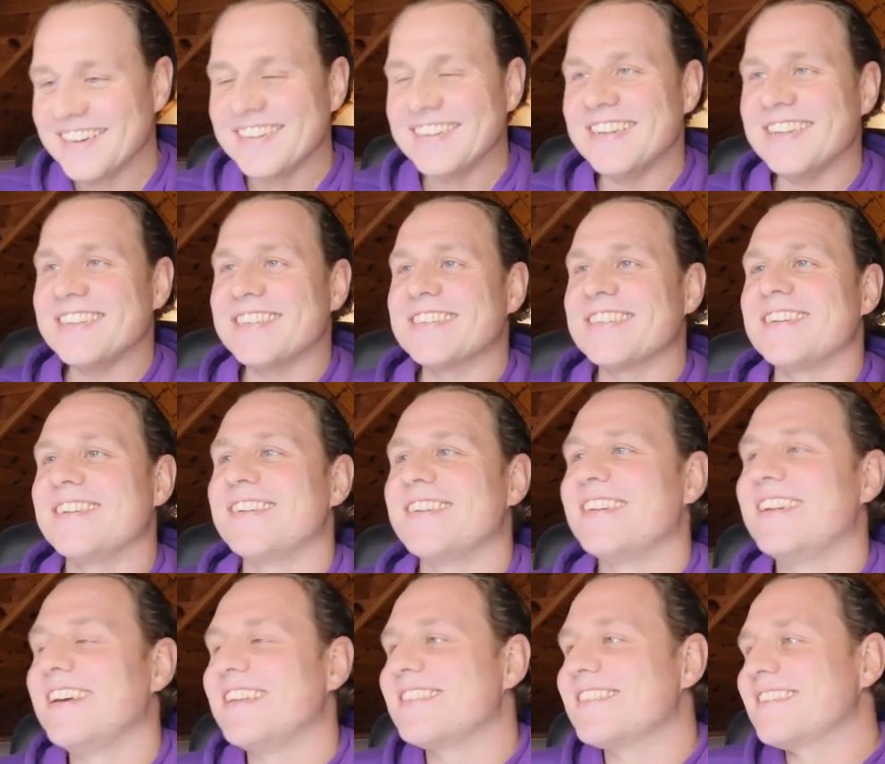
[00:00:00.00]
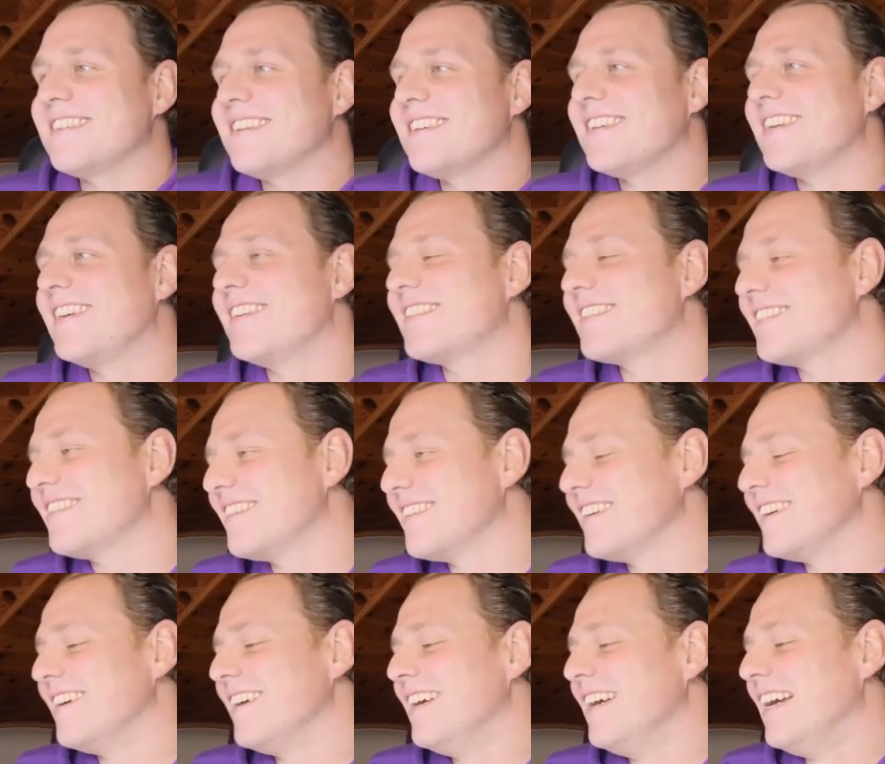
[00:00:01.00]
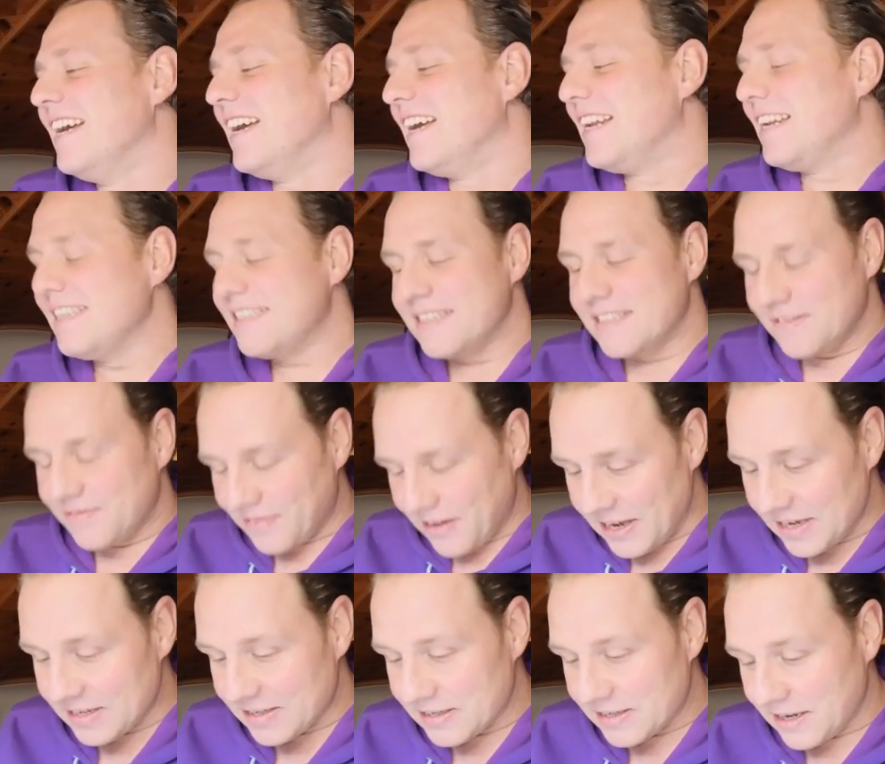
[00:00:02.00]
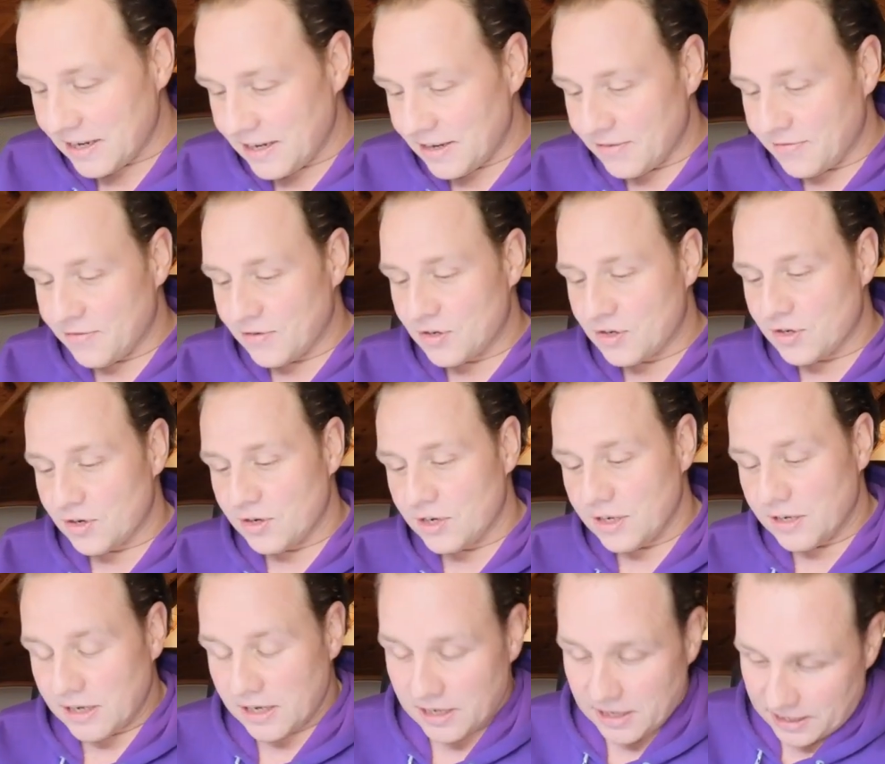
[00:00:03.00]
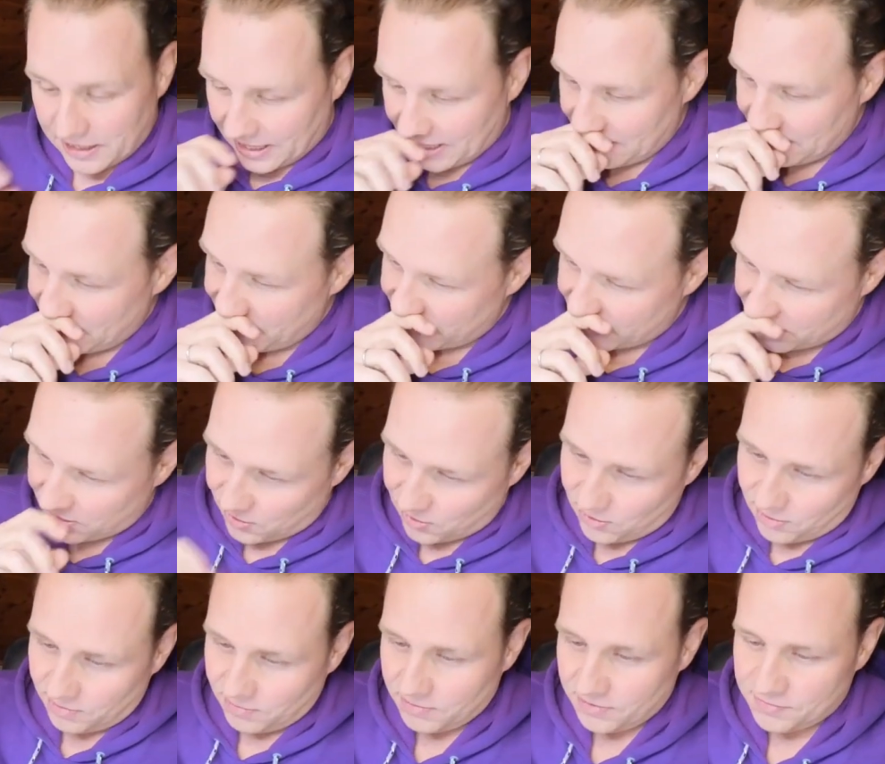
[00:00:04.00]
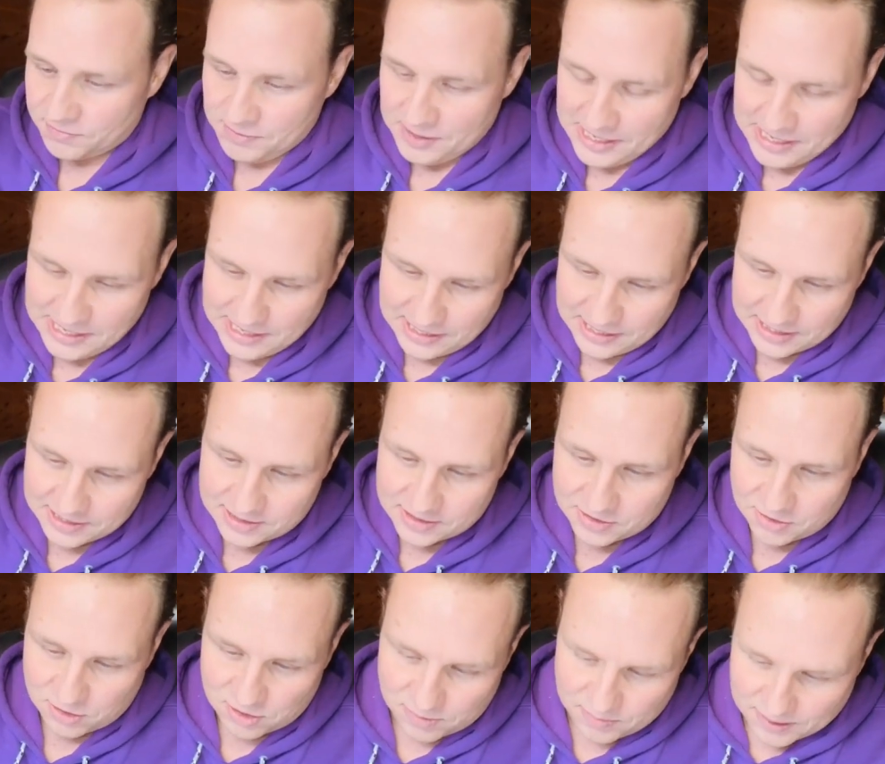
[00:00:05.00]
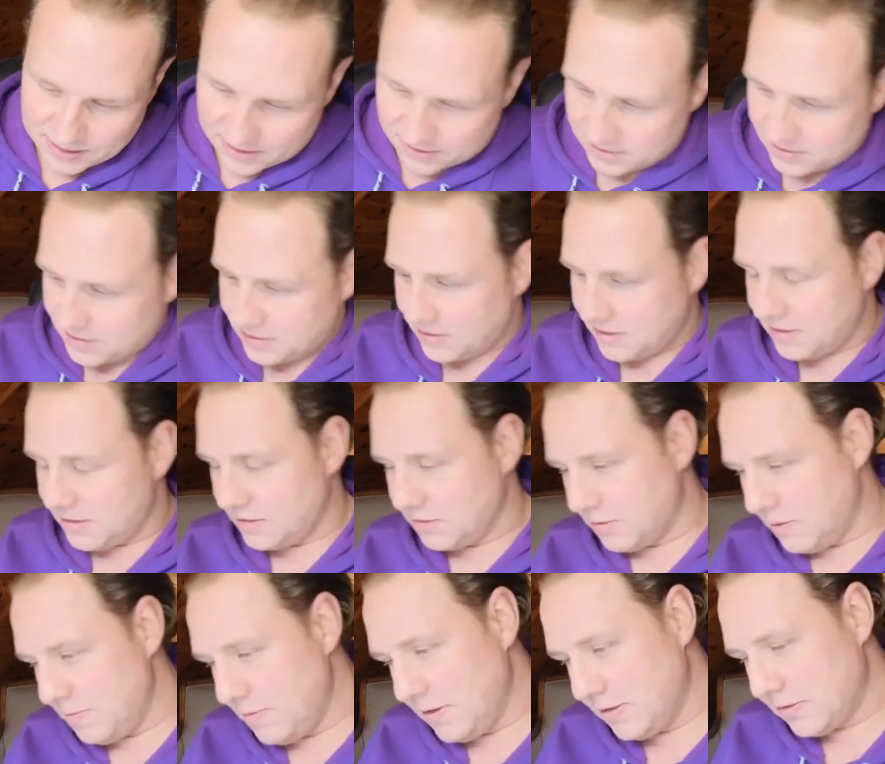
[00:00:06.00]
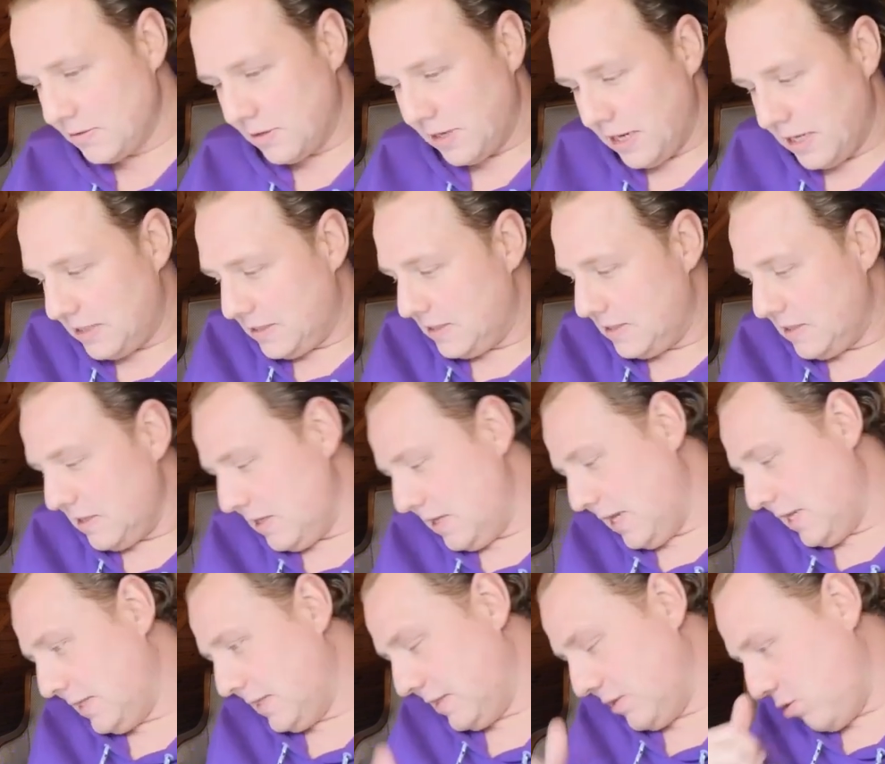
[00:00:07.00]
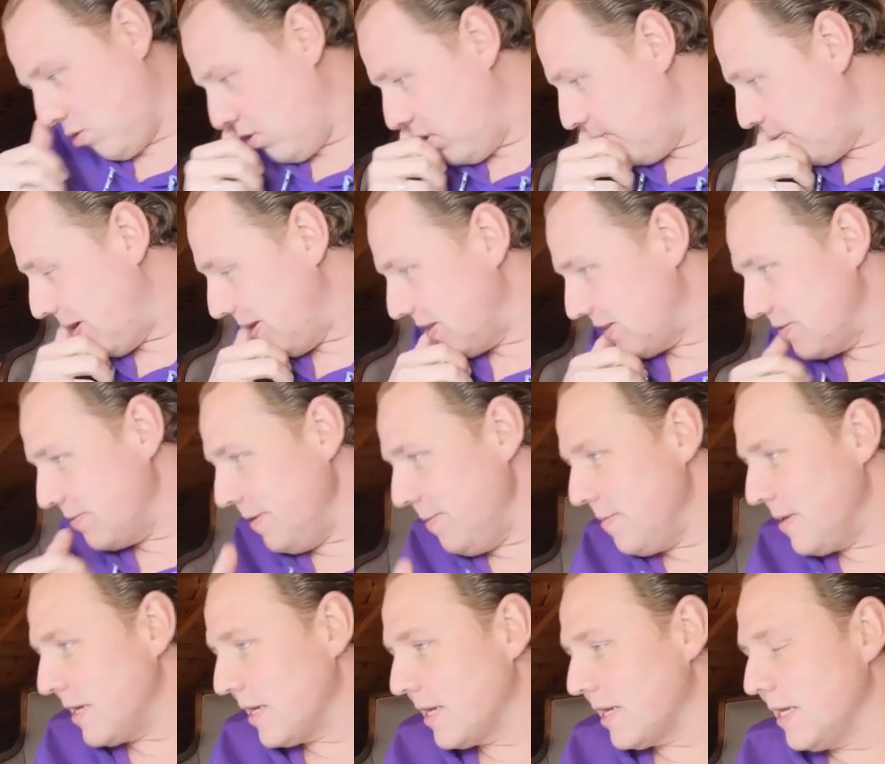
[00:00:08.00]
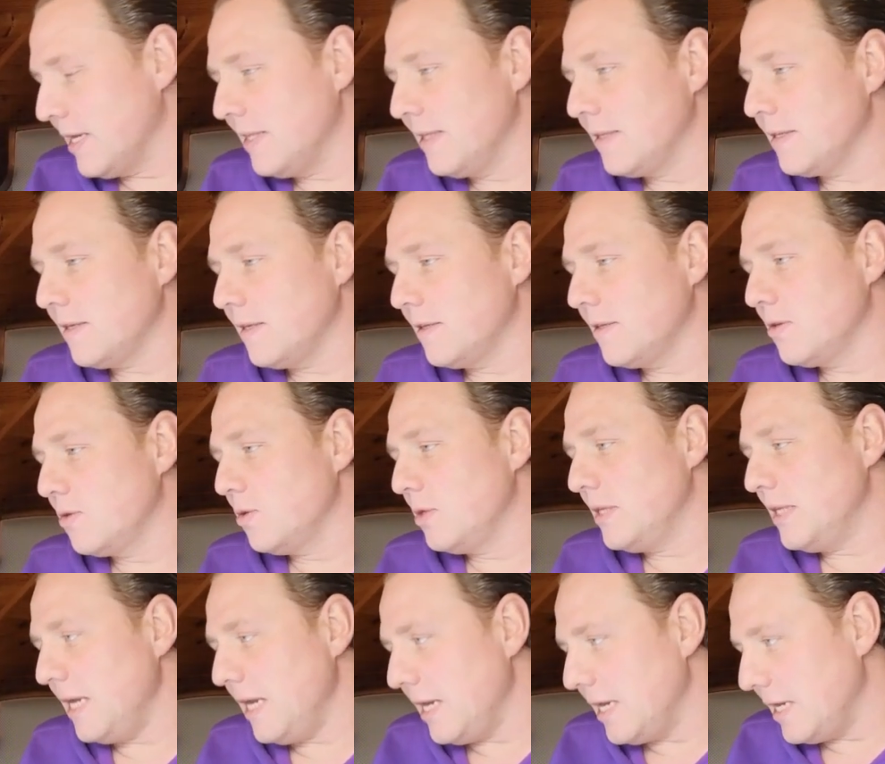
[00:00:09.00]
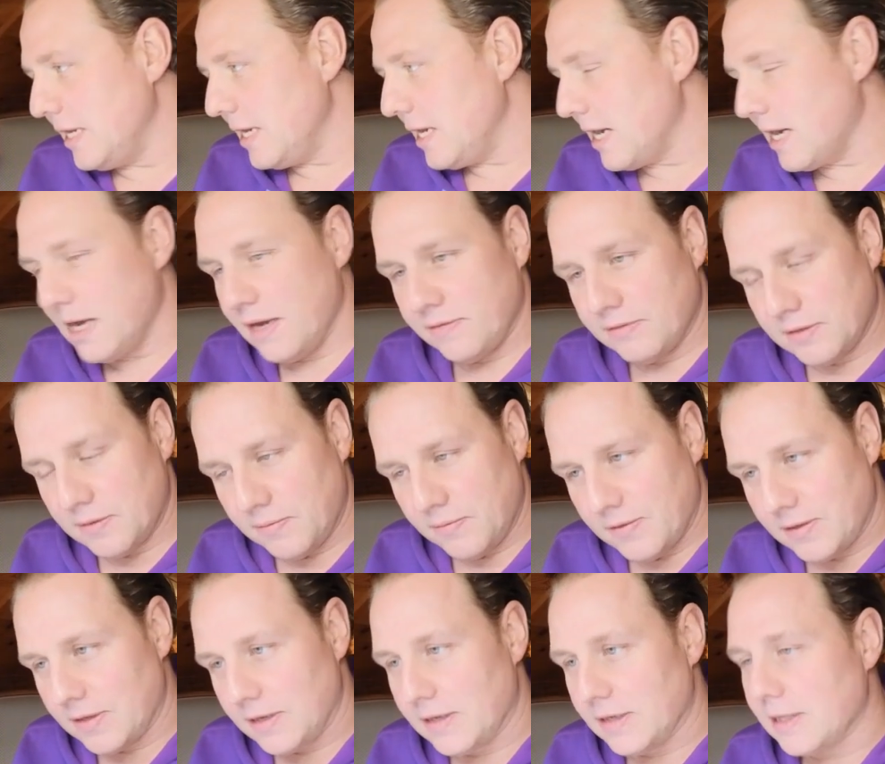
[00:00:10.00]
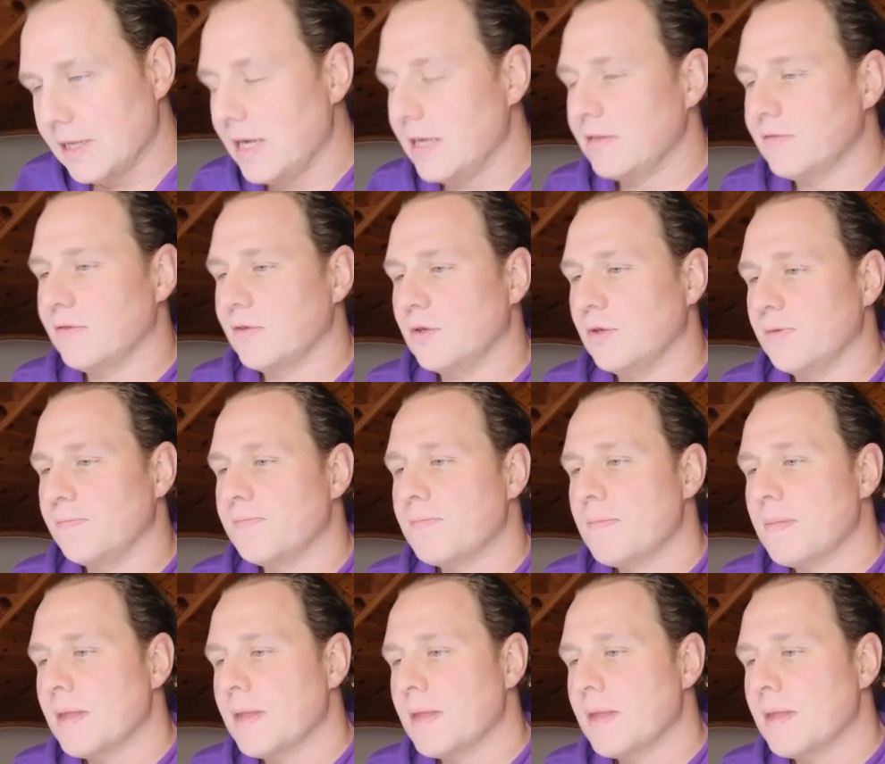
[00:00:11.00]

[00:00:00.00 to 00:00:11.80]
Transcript: That's good. That's good. Listen, thanks for joining again a call with me and talk about swimming. So let's talk about swimming. And today I have something nice for you.